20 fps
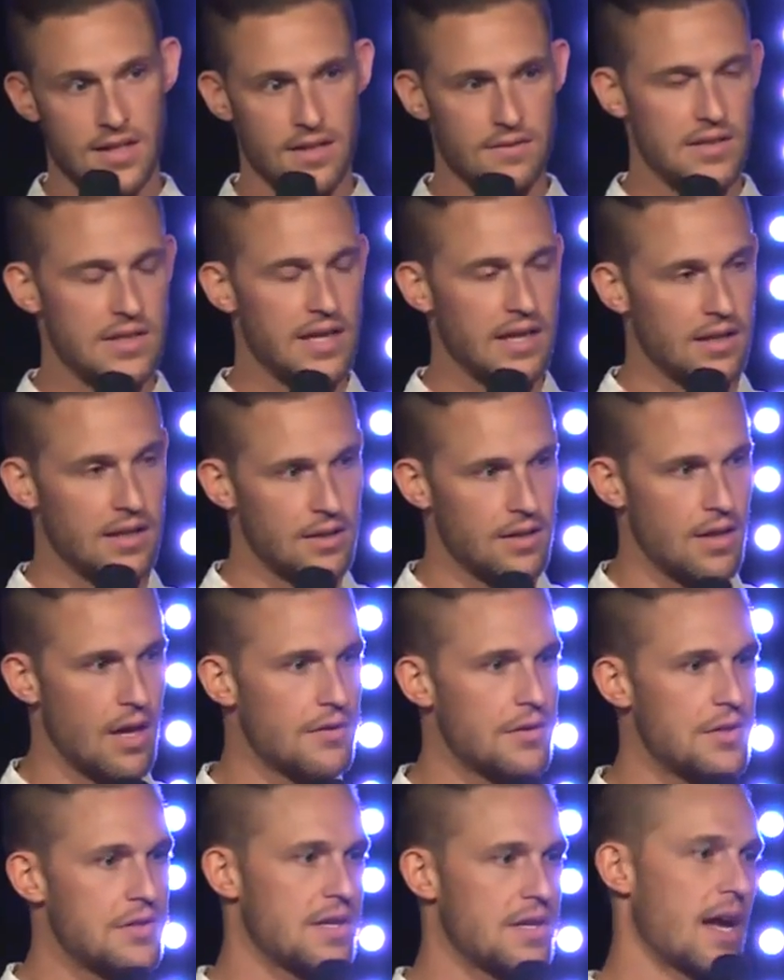I'd have to take
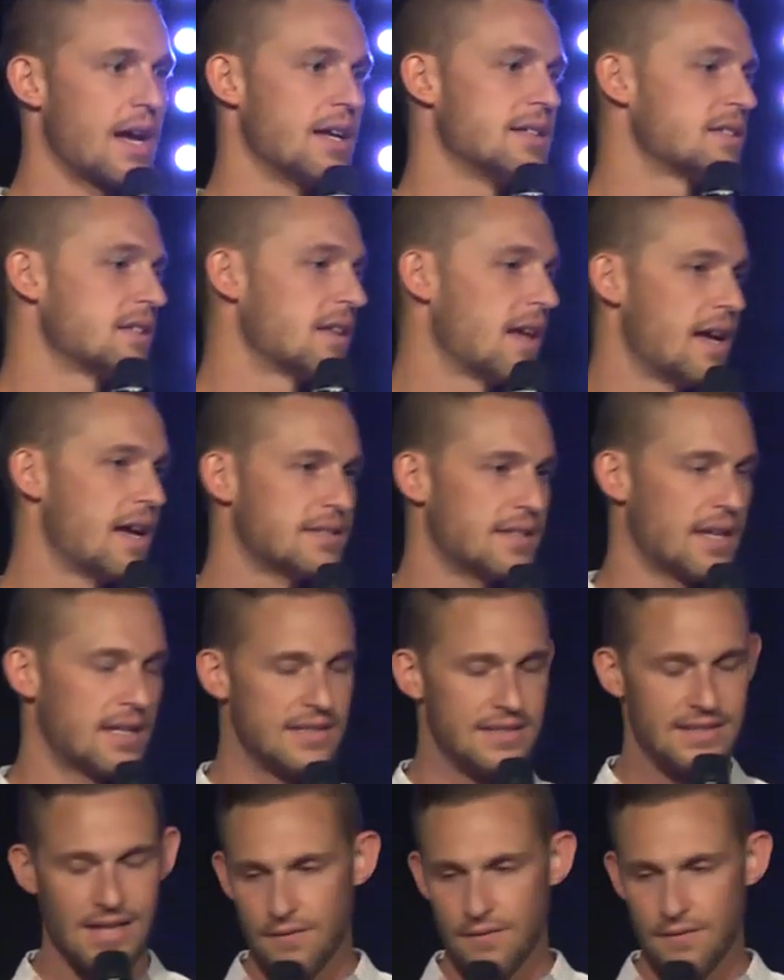another science class. I